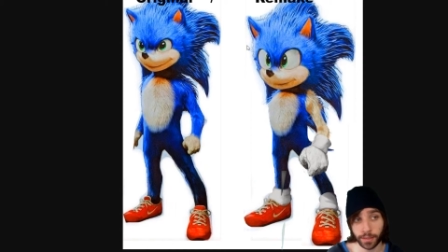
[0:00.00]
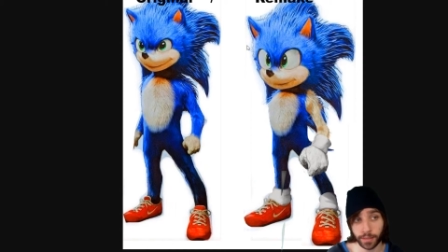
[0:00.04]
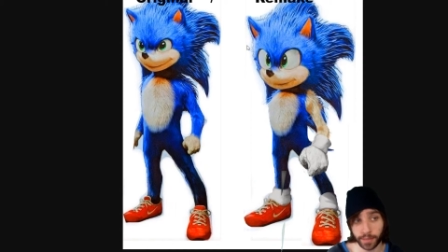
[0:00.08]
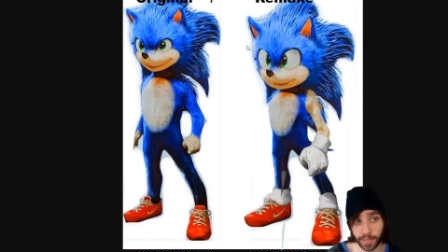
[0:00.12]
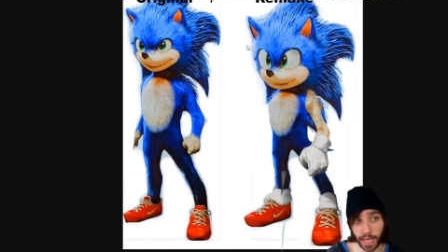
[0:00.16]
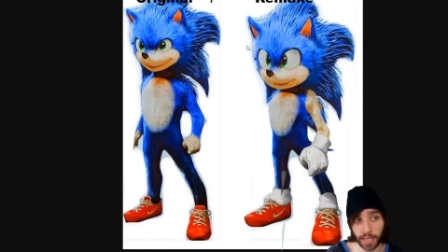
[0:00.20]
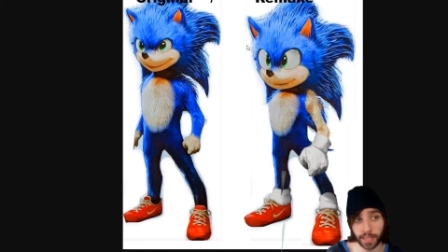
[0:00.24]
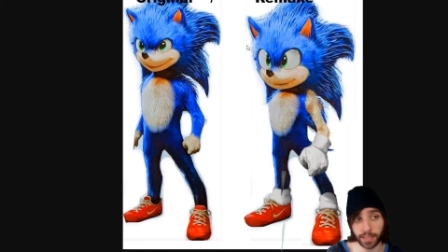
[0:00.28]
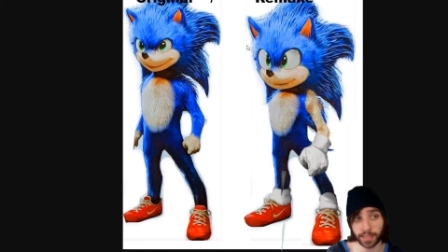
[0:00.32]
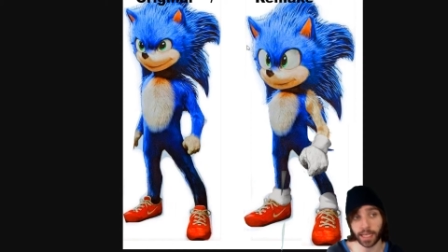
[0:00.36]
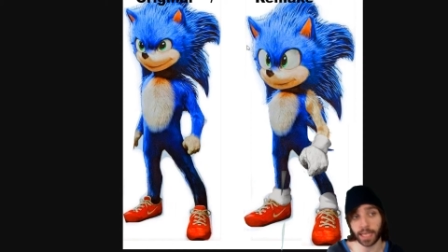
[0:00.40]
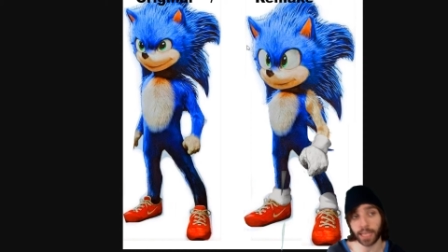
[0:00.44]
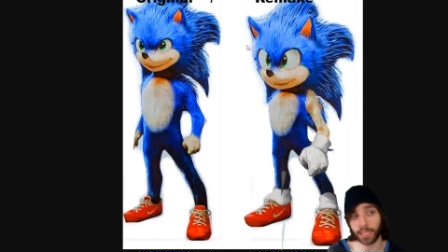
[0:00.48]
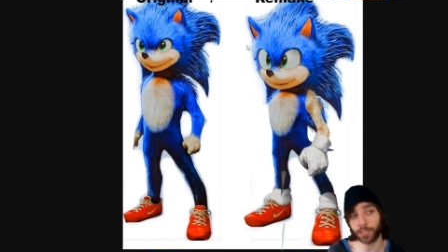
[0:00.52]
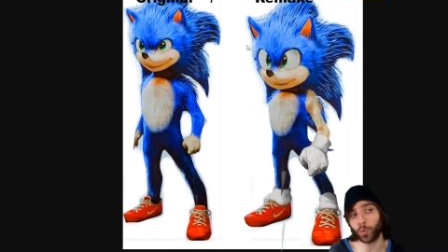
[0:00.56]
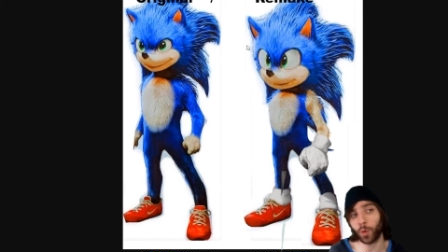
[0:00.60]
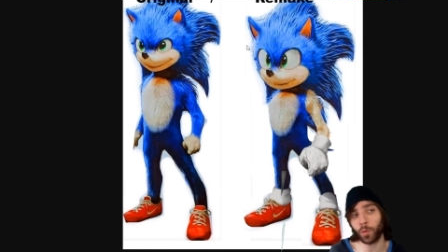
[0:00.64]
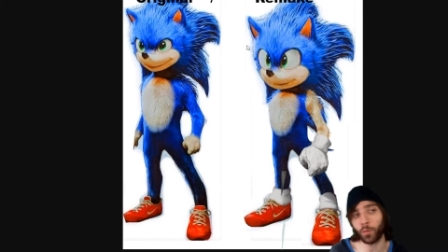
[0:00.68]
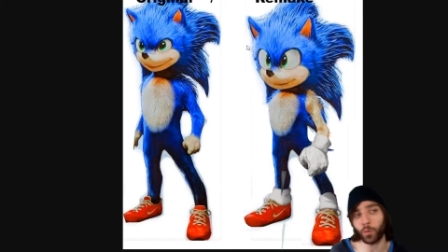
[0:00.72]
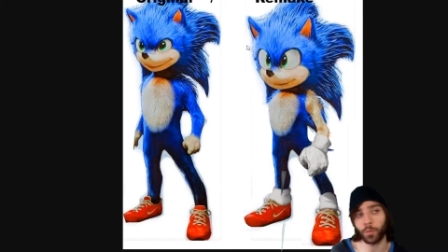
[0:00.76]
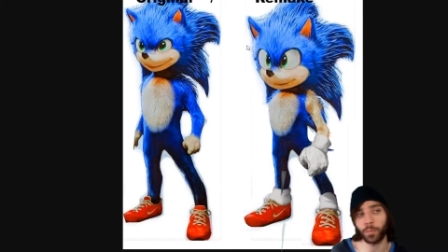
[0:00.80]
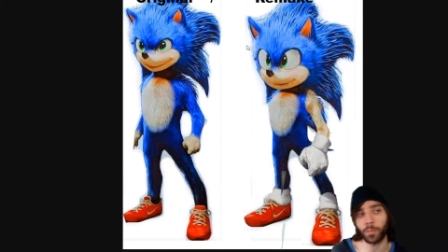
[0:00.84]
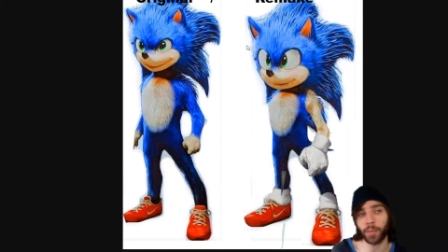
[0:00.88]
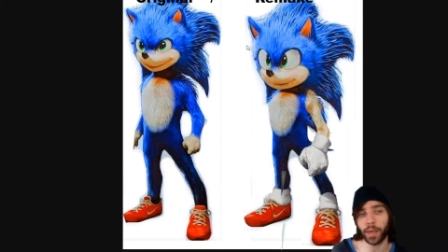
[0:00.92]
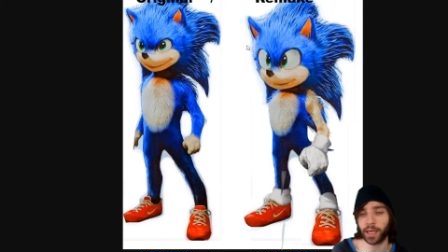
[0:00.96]
That's
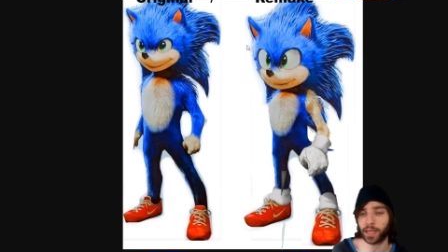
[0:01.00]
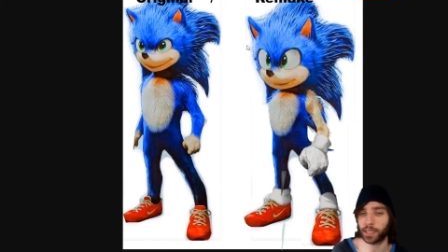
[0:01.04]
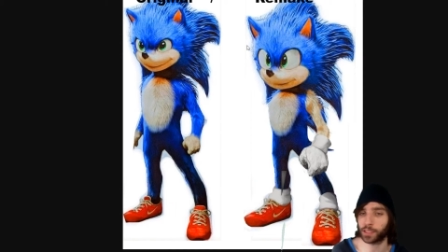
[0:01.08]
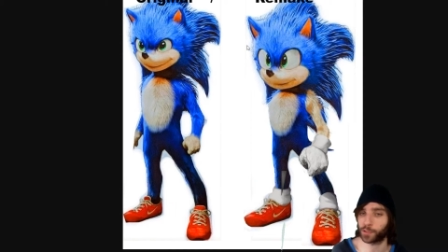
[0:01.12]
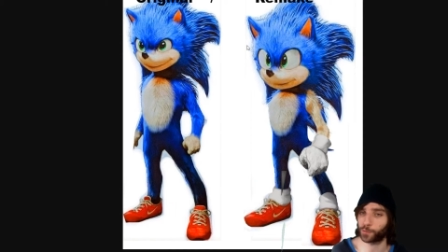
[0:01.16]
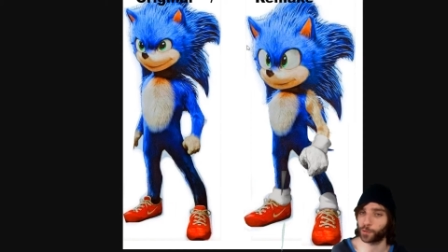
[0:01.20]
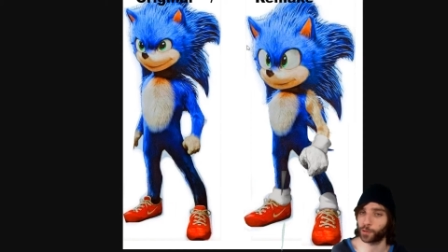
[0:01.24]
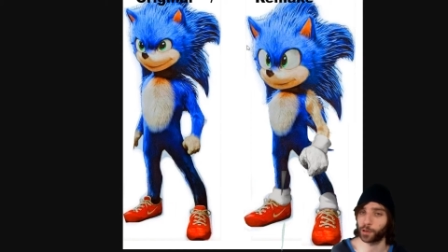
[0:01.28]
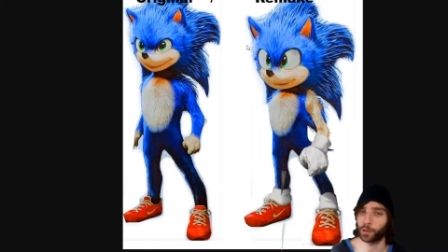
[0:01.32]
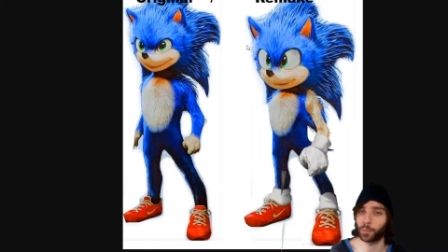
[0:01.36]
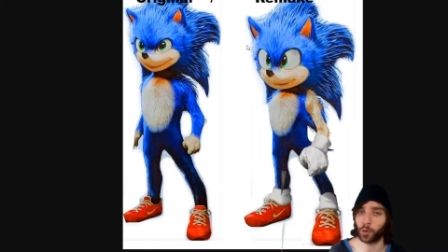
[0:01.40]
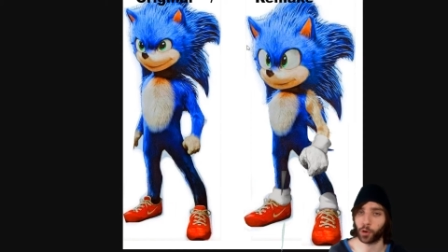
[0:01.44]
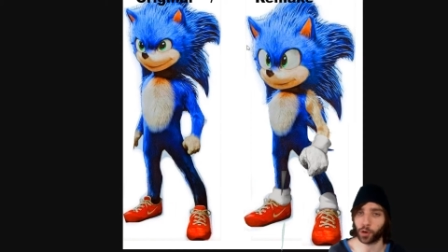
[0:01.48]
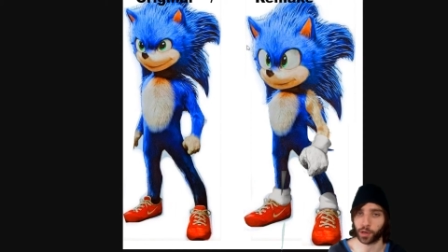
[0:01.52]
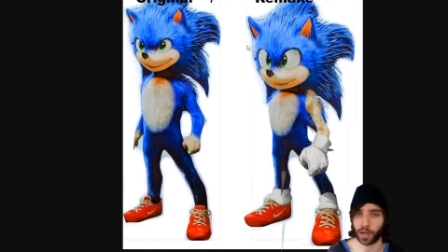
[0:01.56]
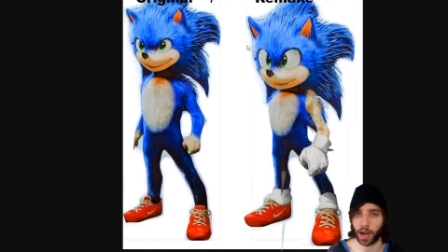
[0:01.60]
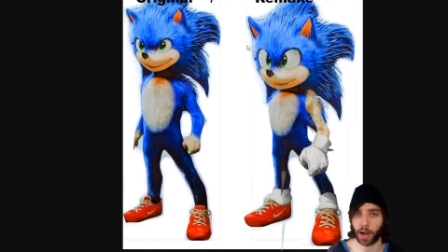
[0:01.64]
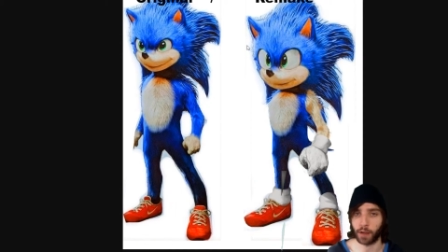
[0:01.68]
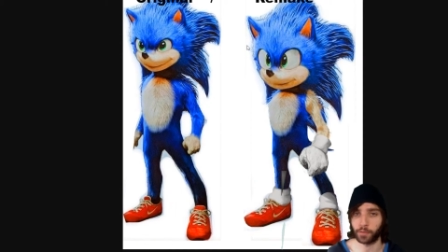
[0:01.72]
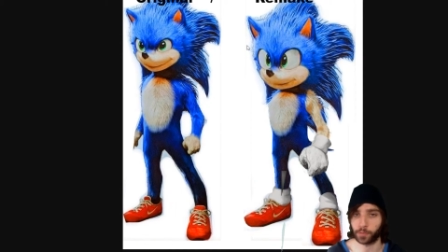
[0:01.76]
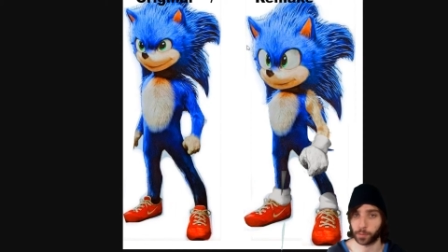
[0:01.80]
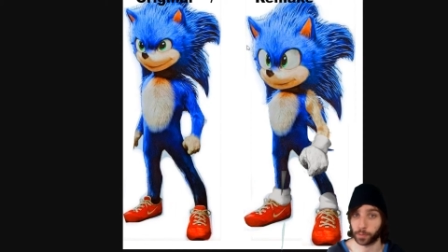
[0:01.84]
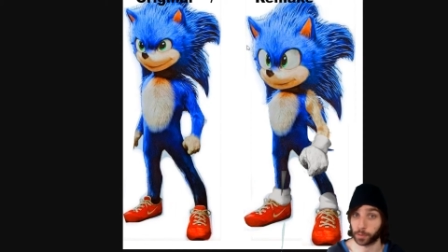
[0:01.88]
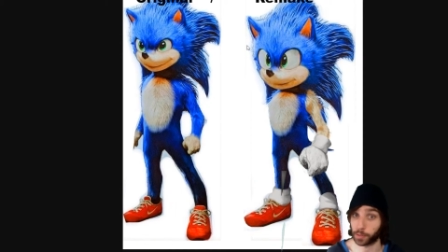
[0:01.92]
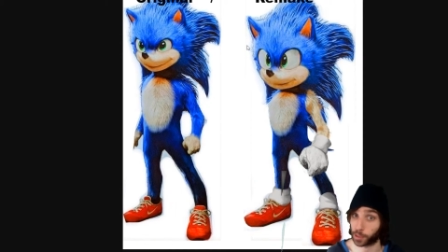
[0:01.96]
what would make us feel more
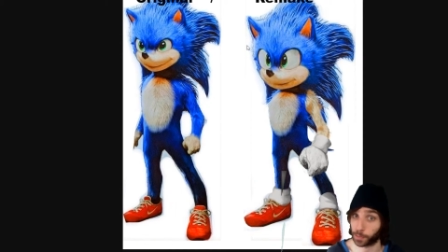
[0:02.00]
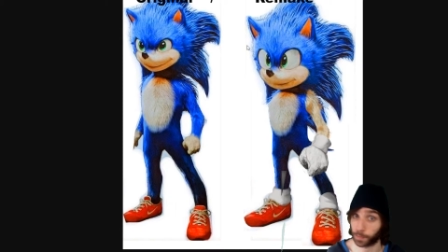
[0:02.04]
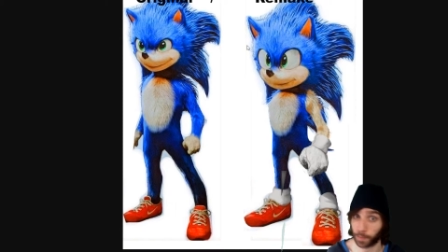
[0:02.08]
comfortable,